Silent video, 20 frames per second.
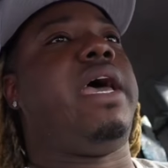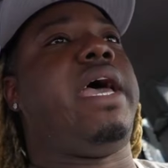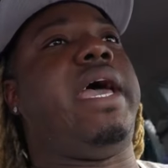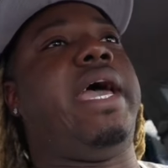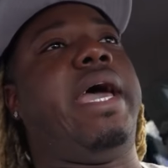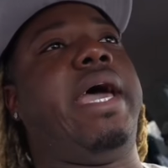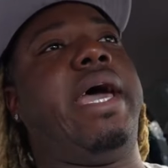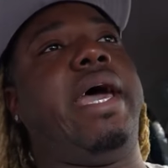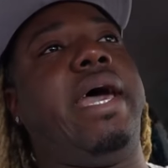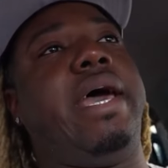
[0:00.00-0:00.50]

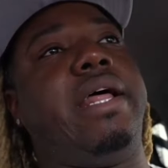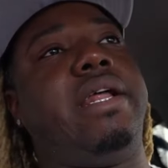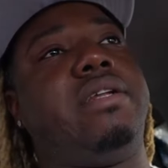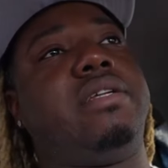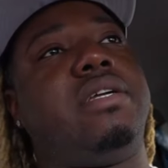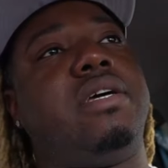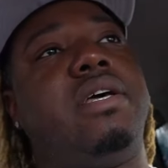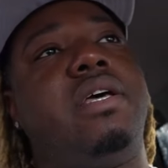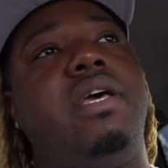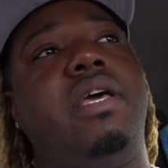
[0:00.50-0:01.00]

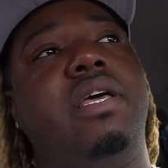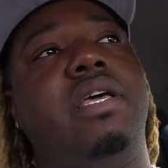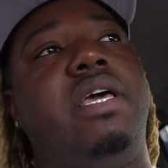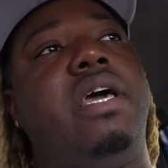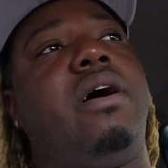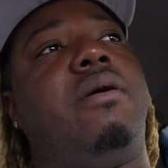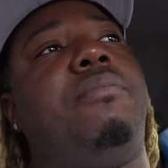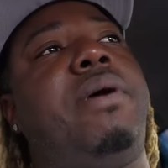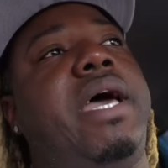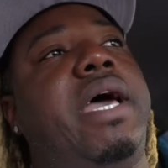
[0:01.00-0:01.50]
And
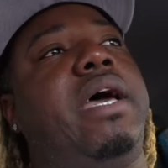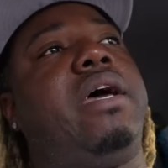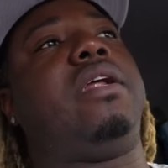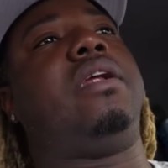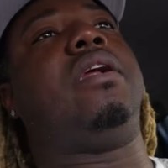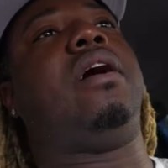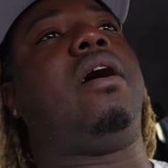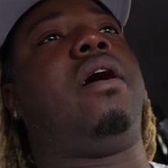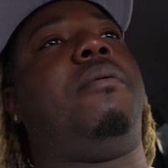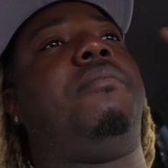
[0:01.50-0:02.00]
yeah, man,
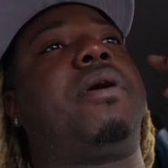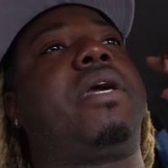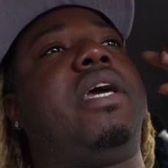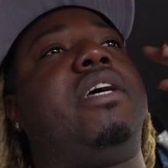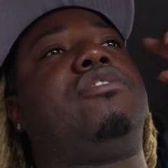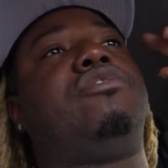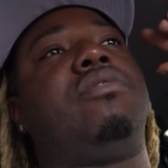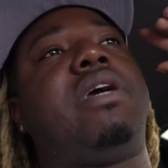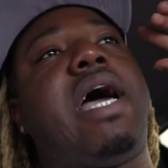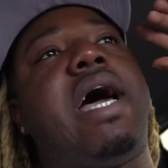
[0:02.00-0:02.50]
I'm gonna
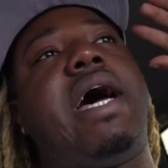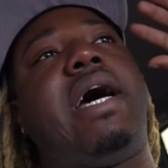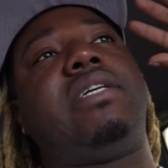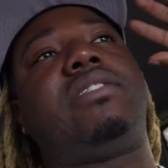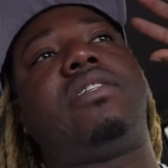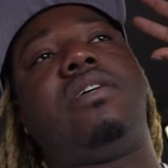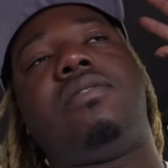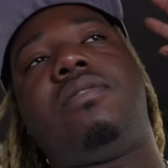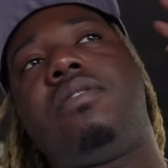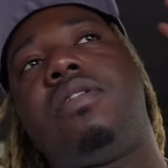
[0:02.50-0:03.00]
catch you
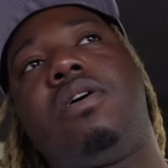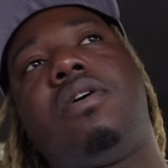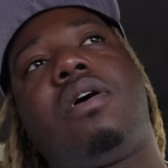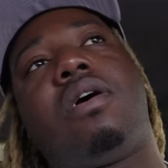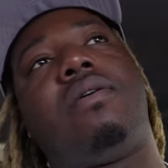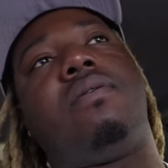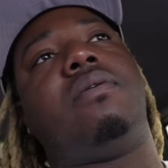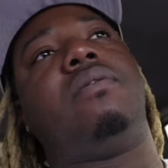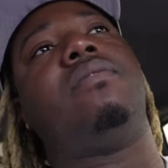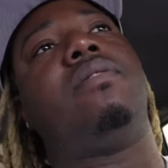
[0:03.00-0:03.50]
guys. The
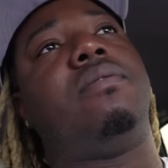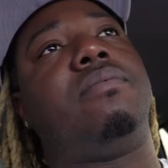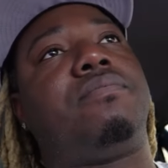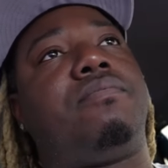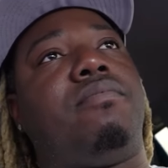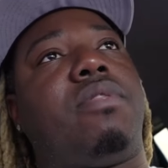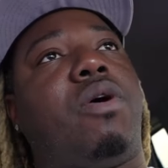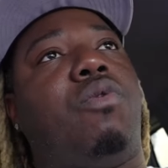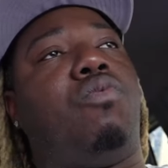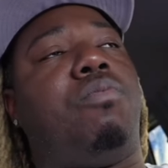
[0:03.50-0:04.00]
the
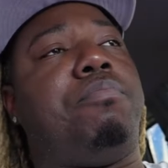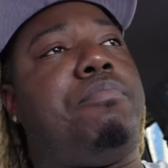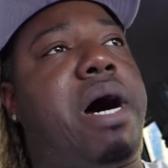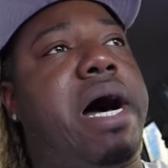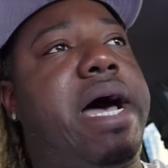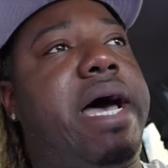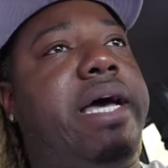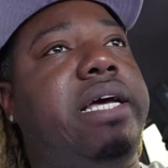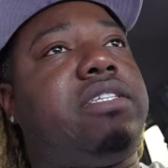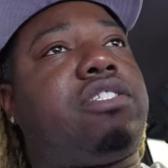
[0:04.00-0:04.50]

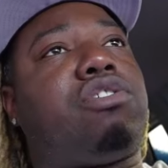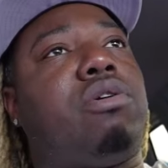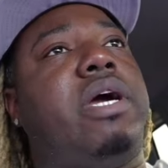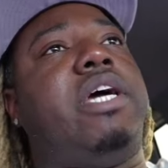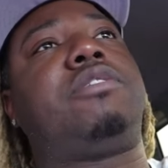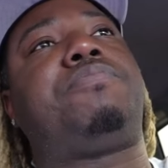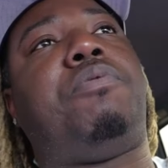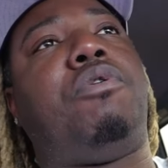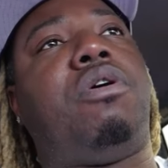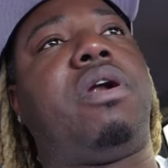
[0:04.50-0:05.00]
my
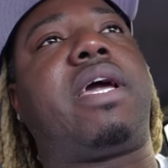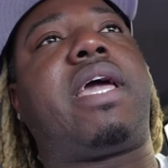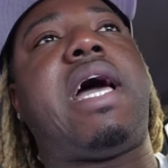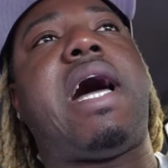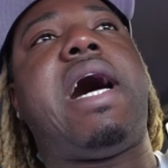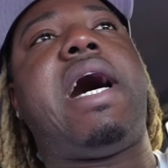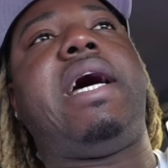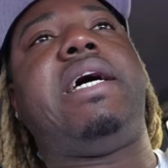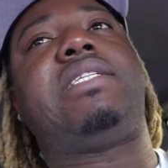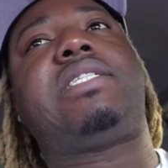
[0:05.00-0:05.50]
transporter
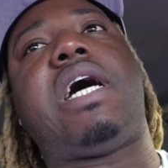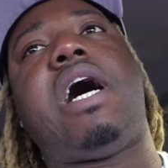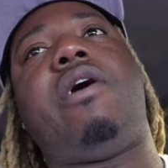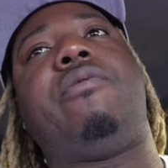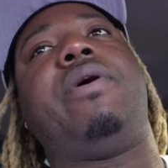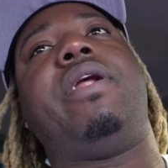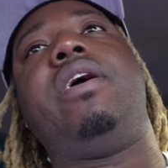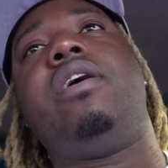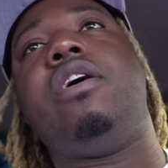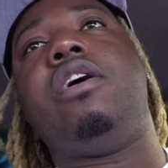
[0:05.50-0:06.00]
guy is
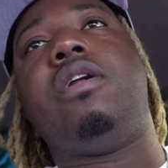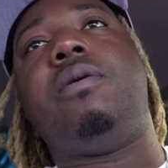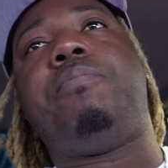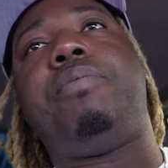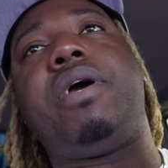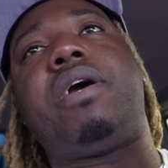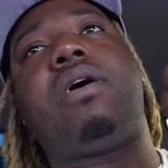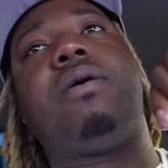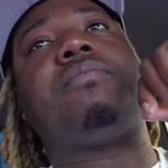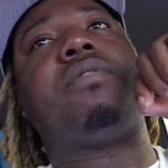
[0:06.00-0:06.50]
already here to
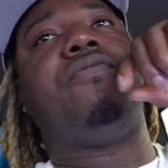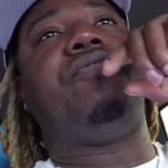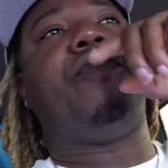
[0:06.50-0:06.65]
pick up the